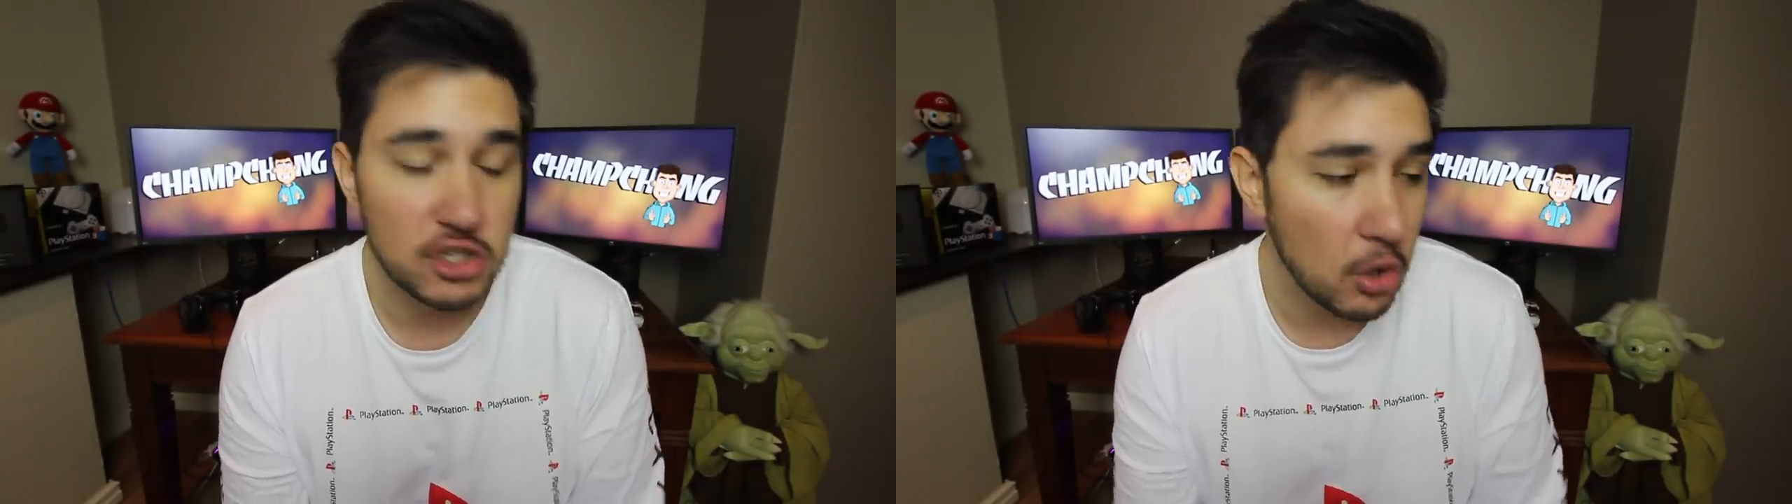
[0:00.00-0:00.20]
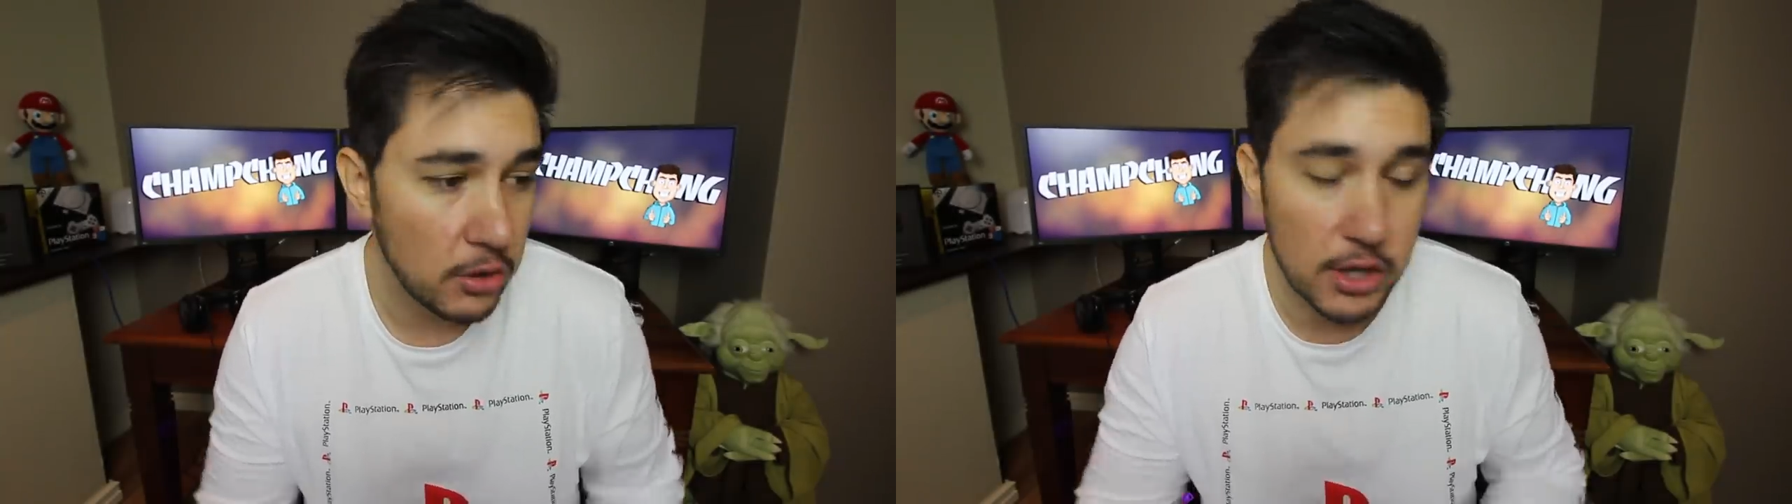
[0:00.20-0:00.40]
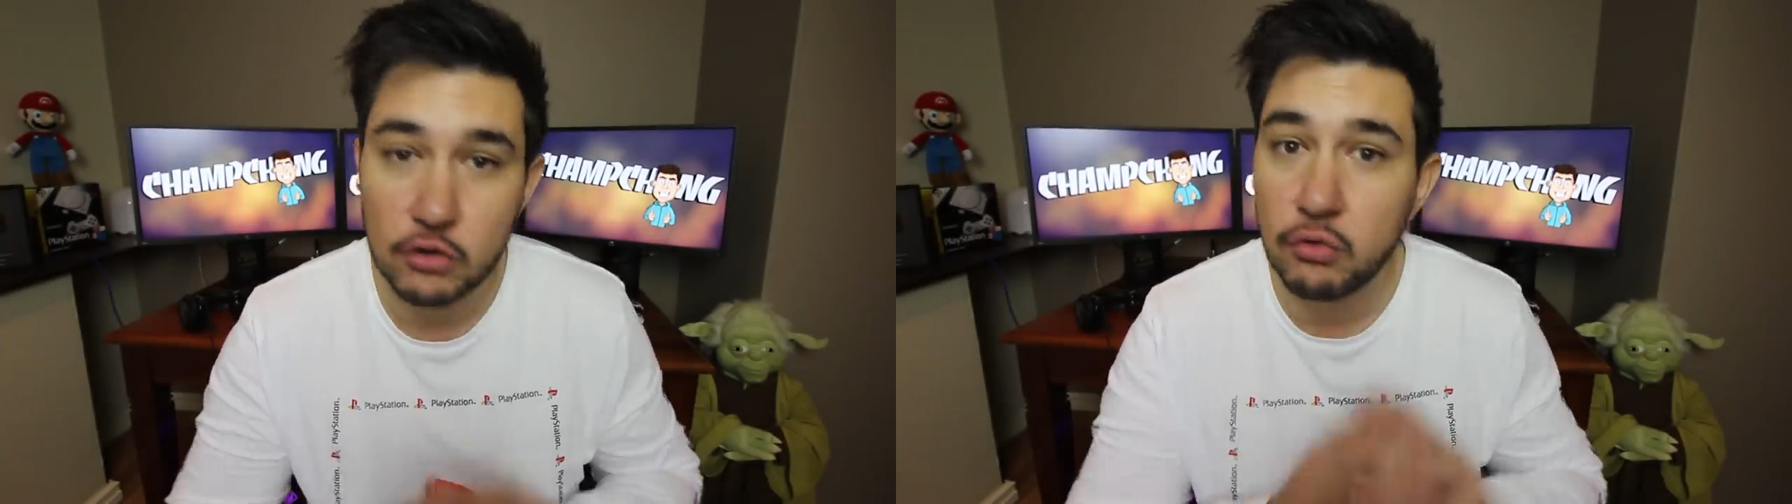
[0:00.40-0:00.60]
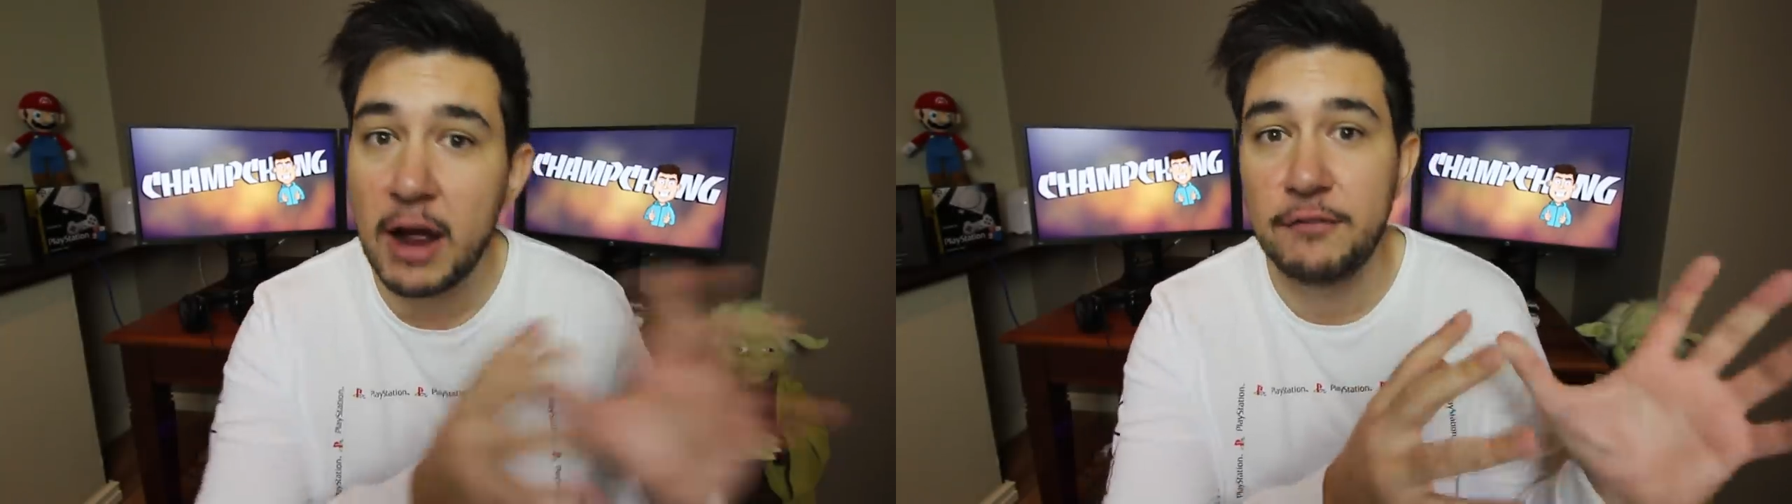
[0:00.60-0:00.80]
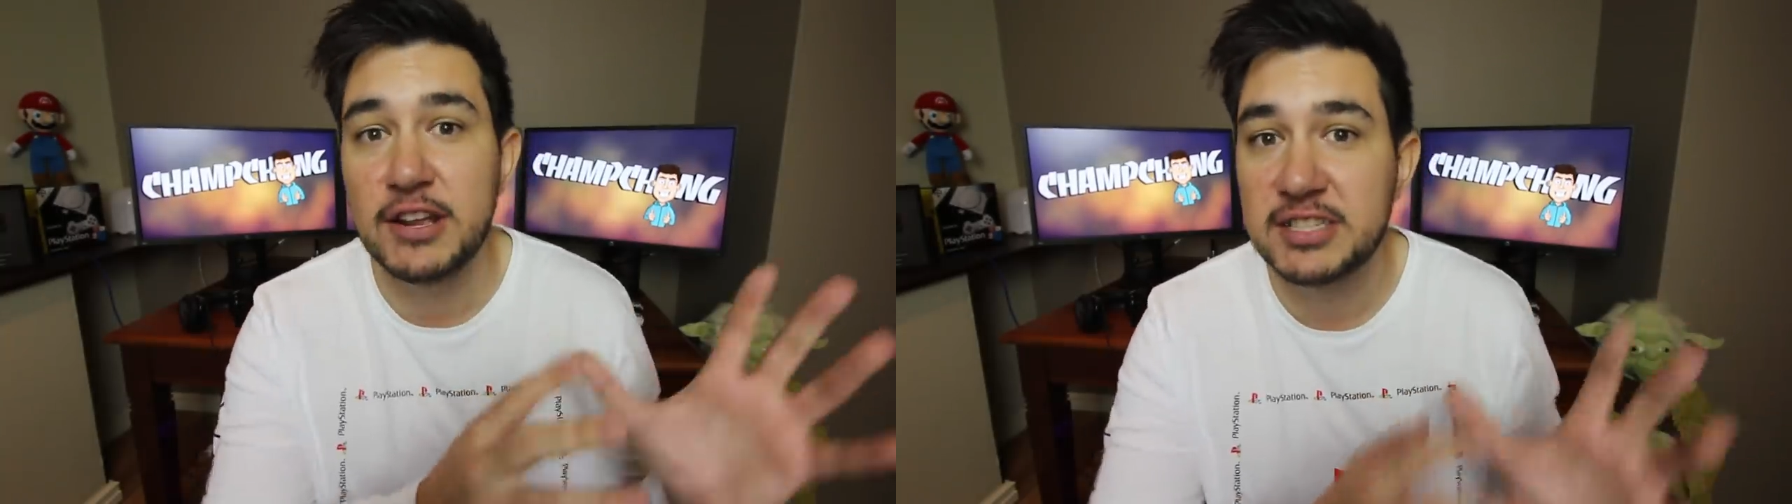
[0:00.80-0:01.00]
Sure, the
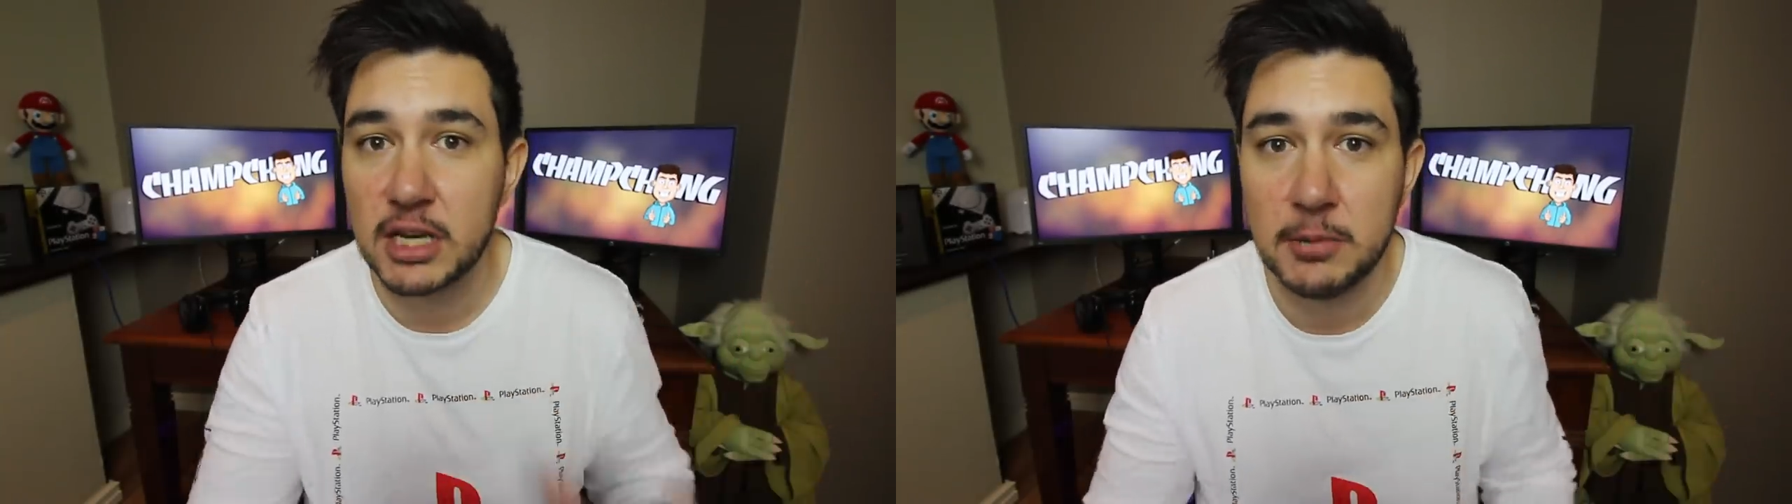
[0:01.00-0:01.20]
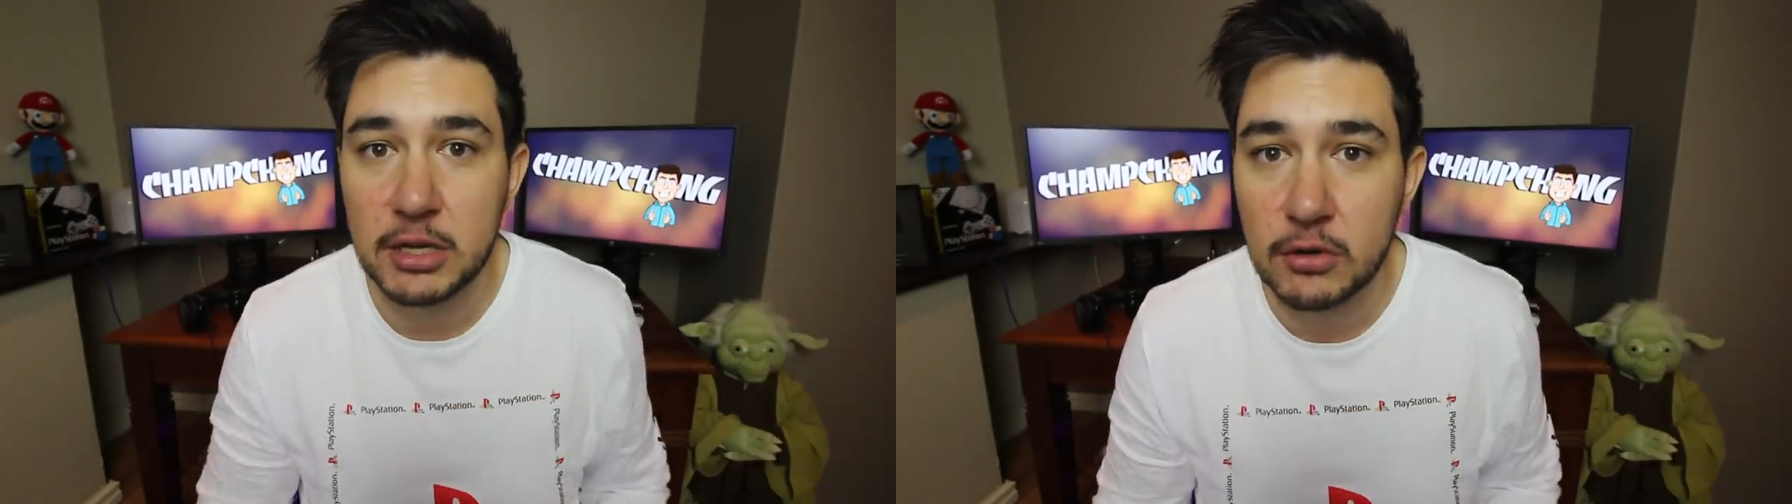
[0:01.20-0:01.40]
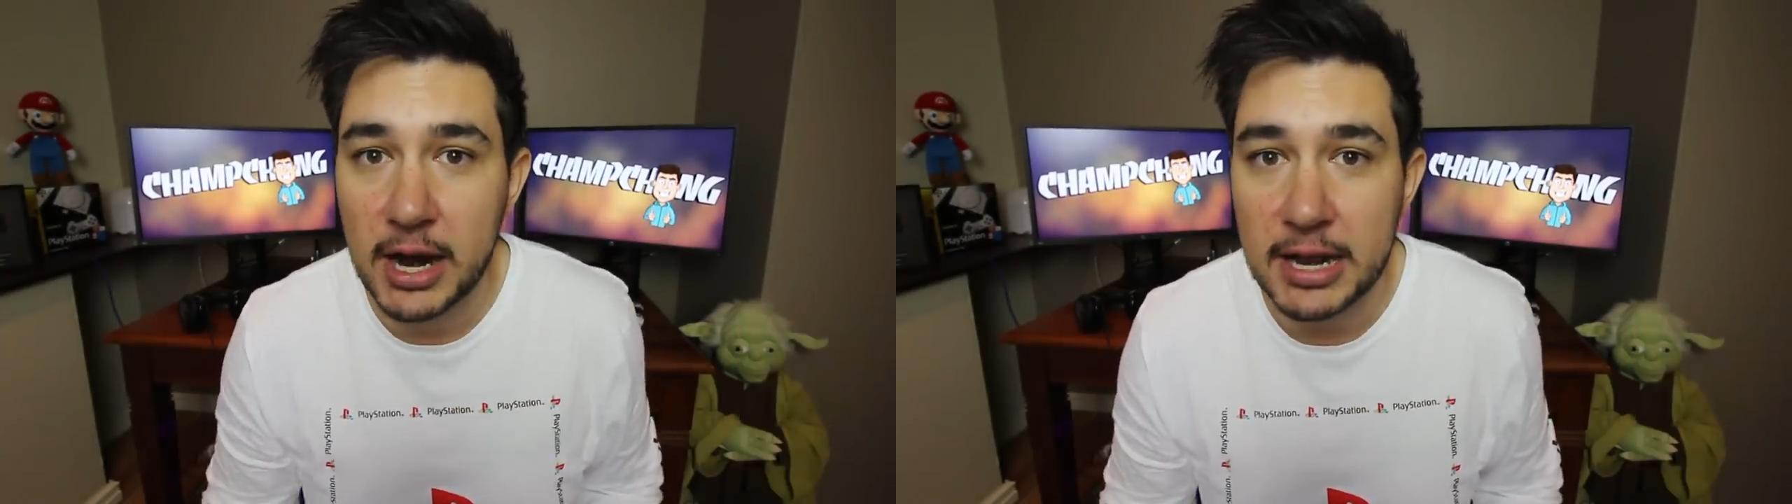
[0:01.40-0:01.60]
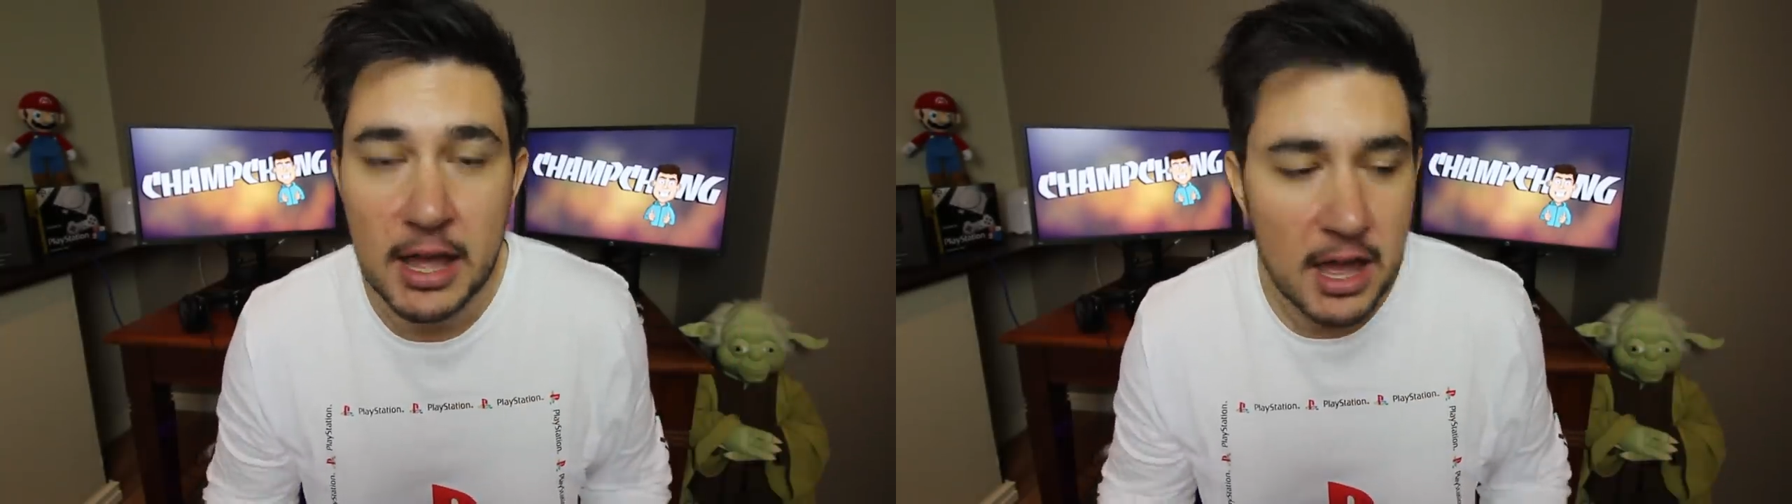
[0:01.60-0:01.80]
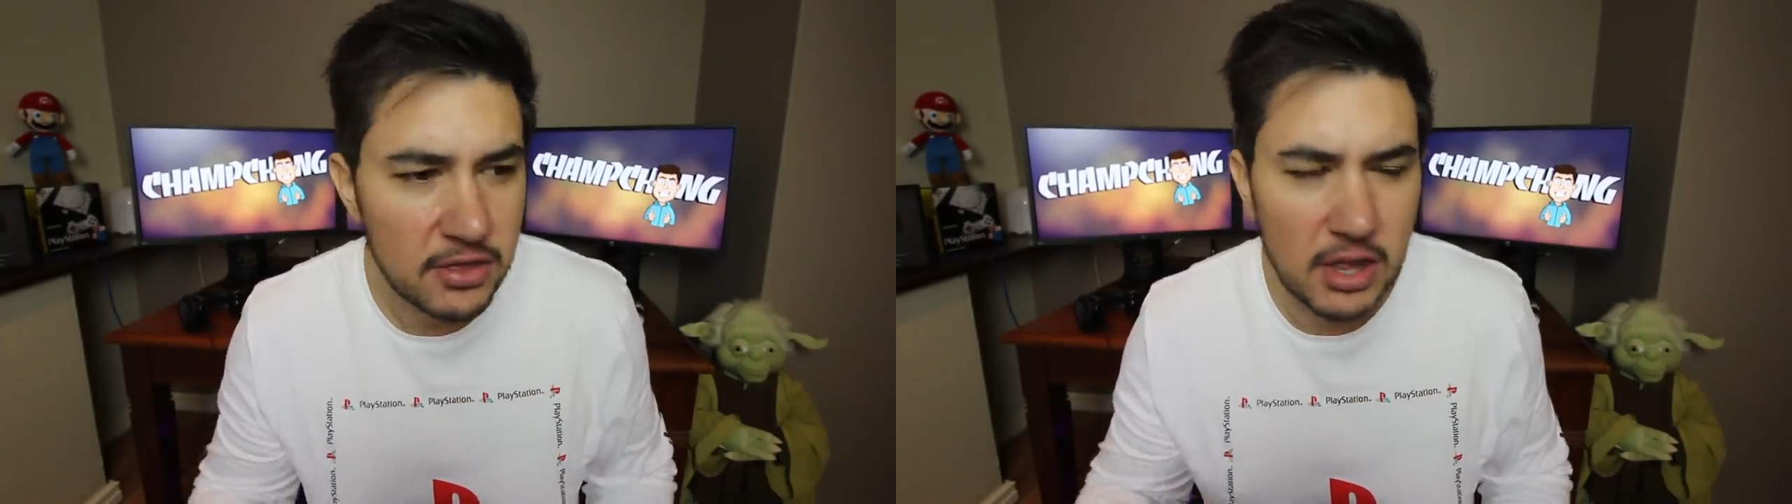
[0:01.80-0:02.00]
graphics are going to be great,